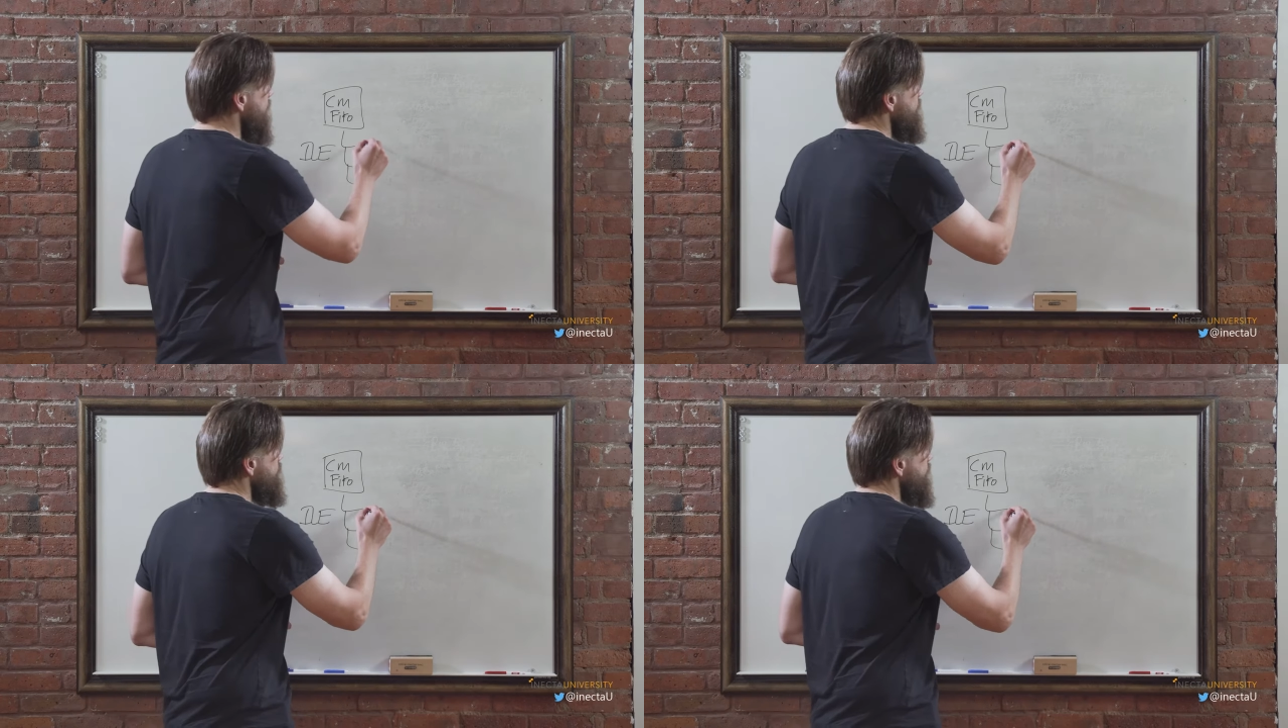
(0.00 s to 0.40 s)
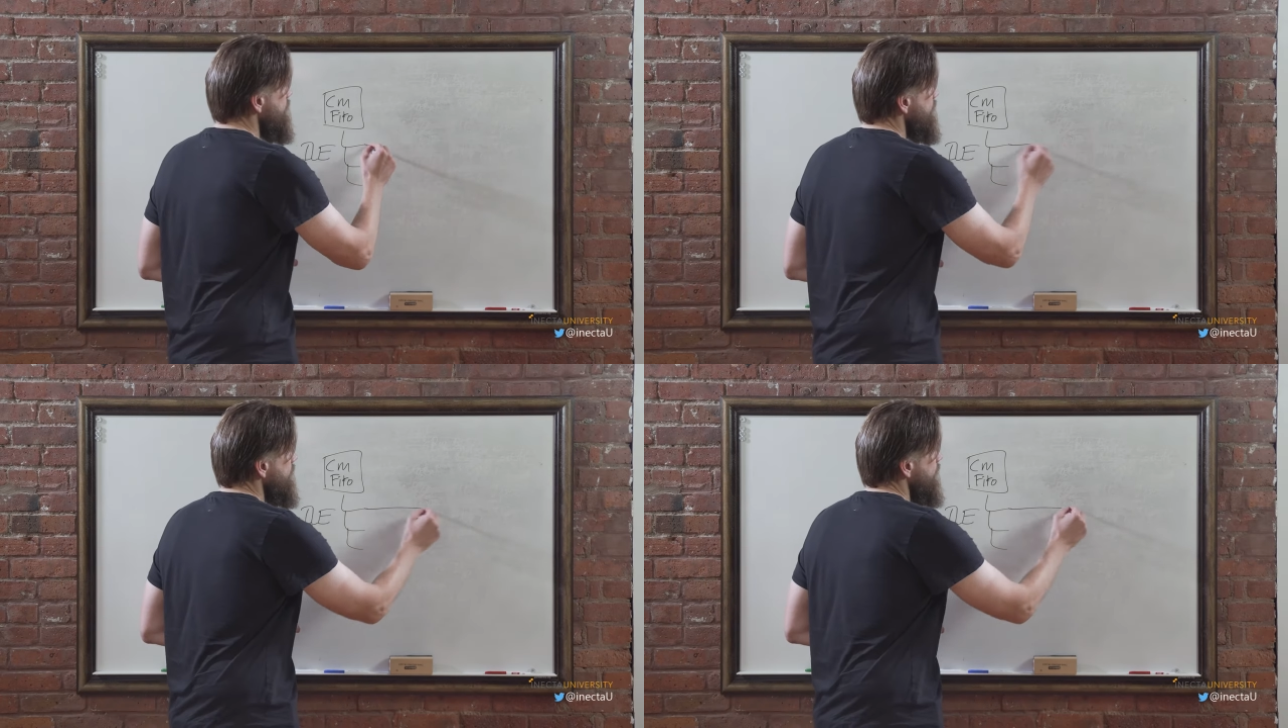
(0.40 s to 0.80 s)
entry
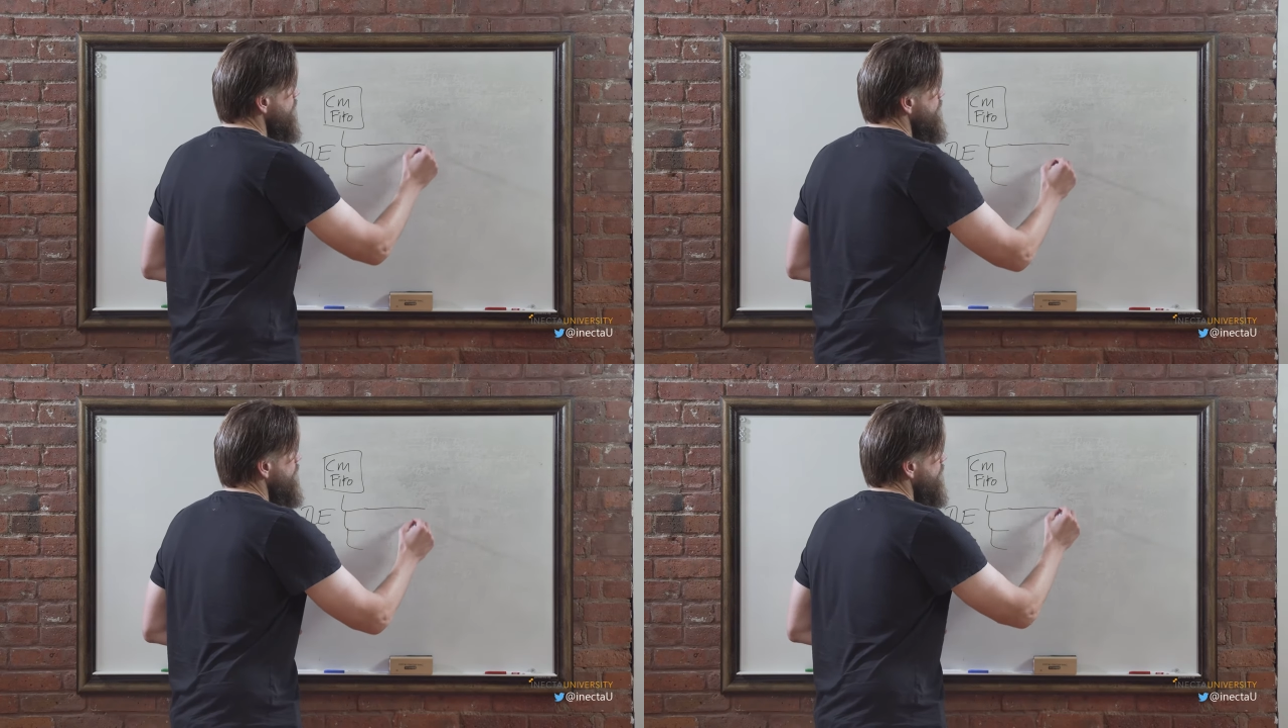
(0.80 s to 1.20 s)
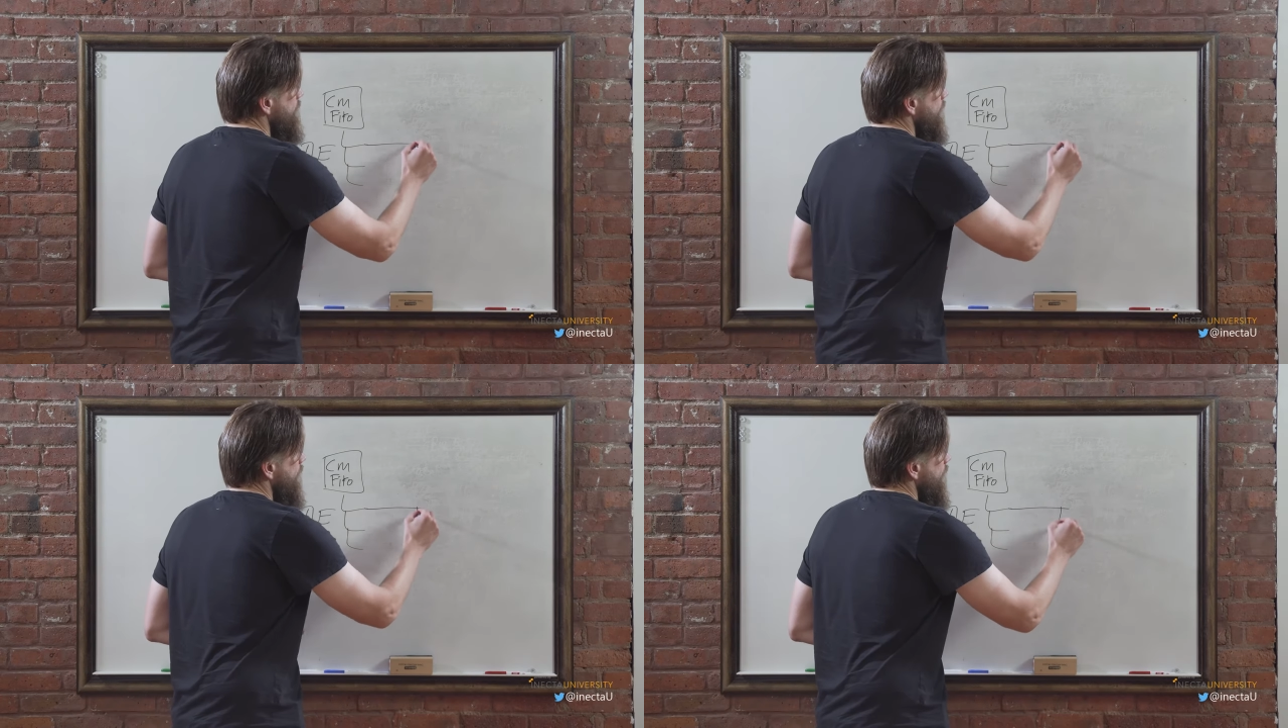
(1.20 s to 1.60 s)
here
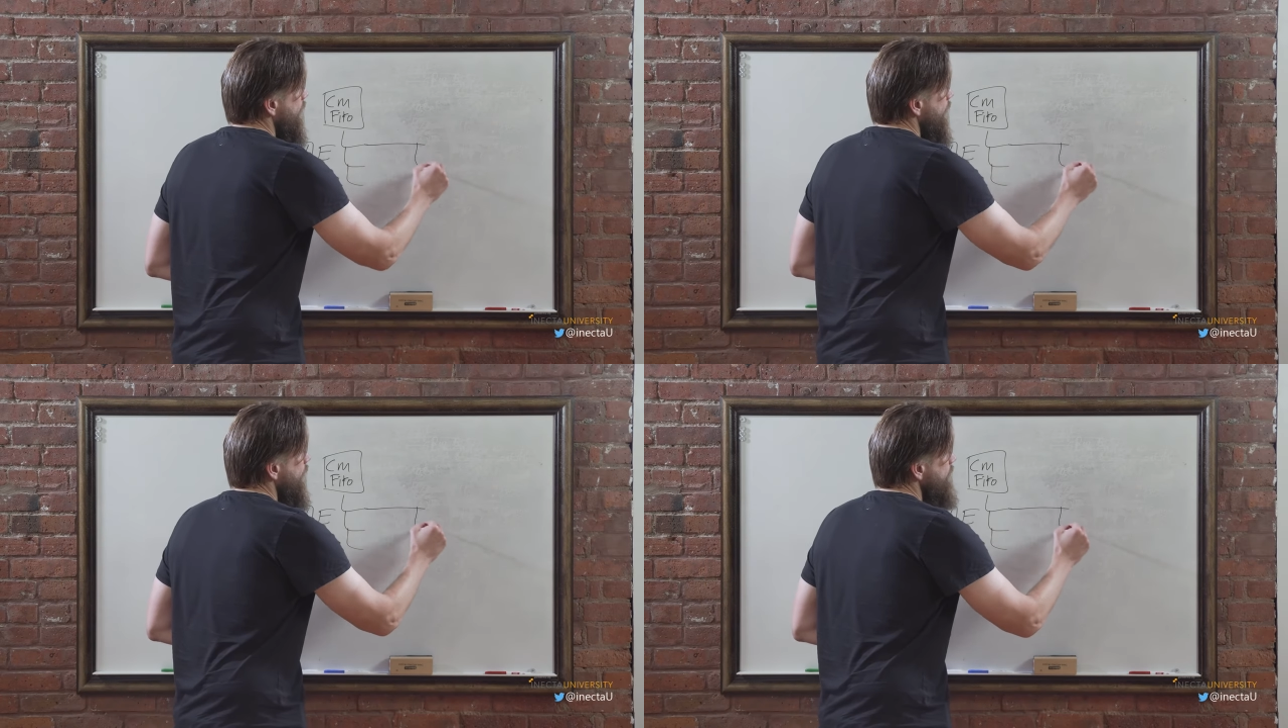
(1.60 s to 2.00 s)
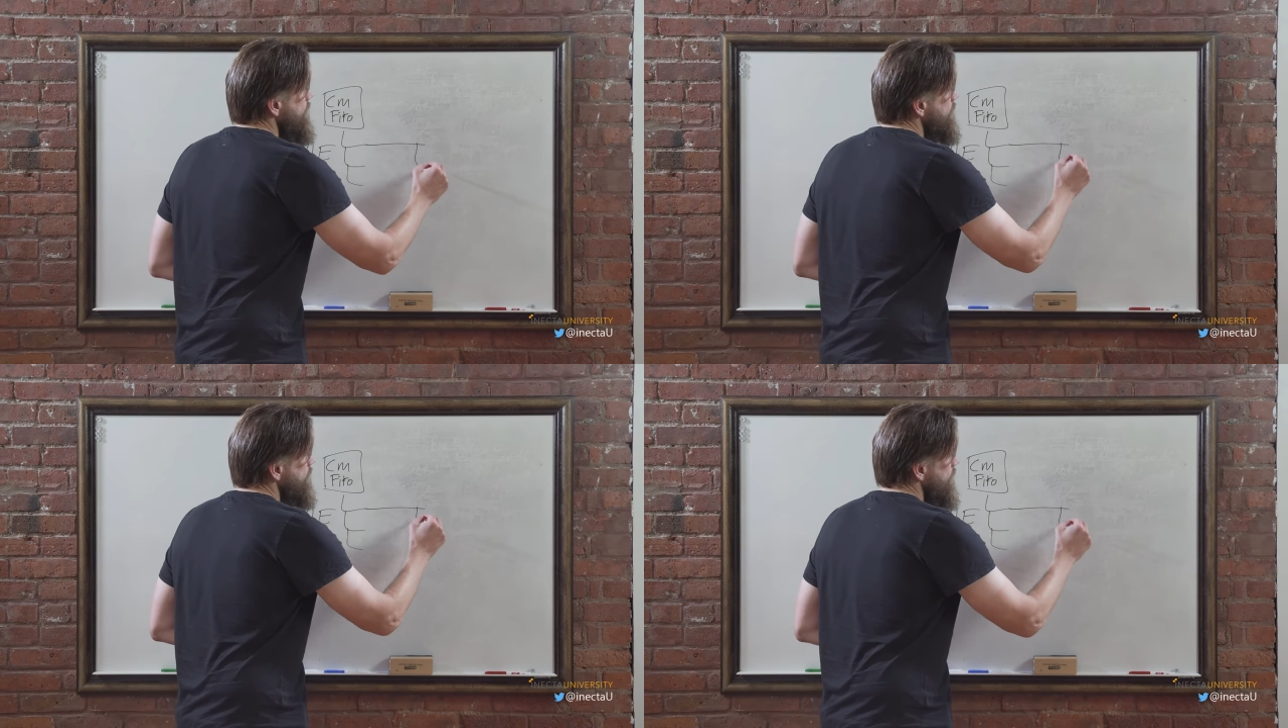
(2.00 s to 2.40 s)

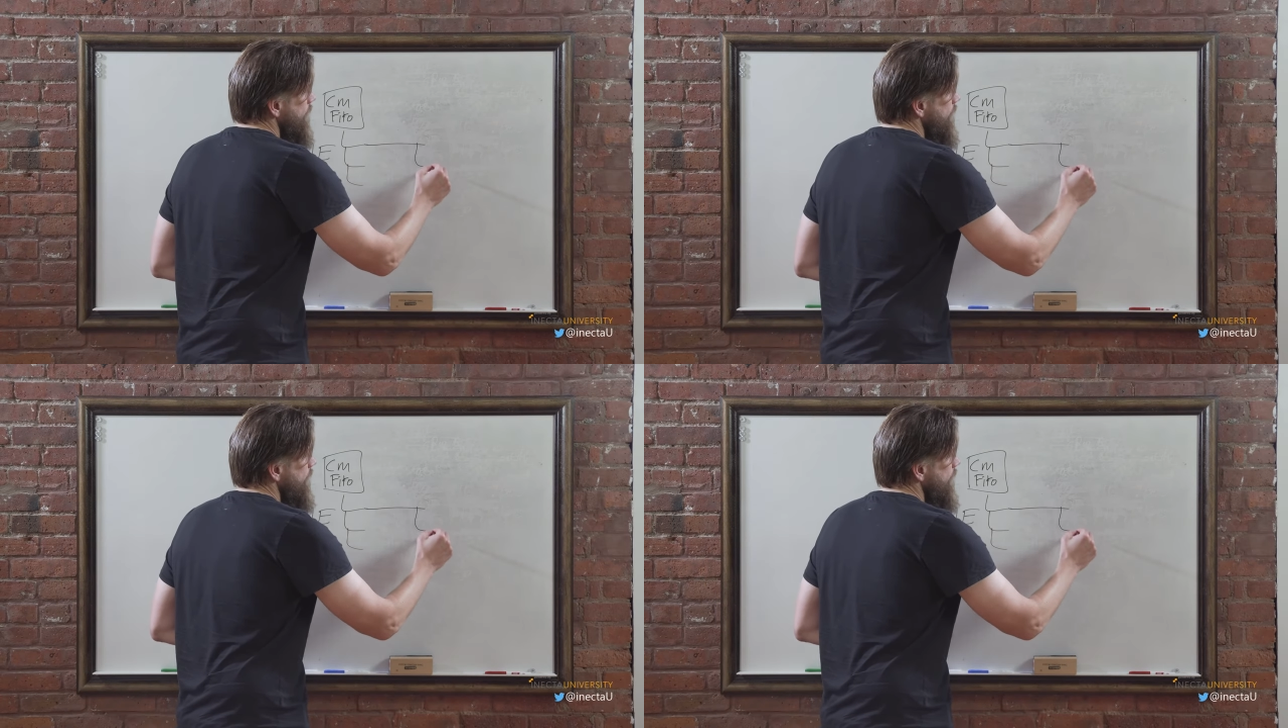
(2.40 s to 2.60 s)
has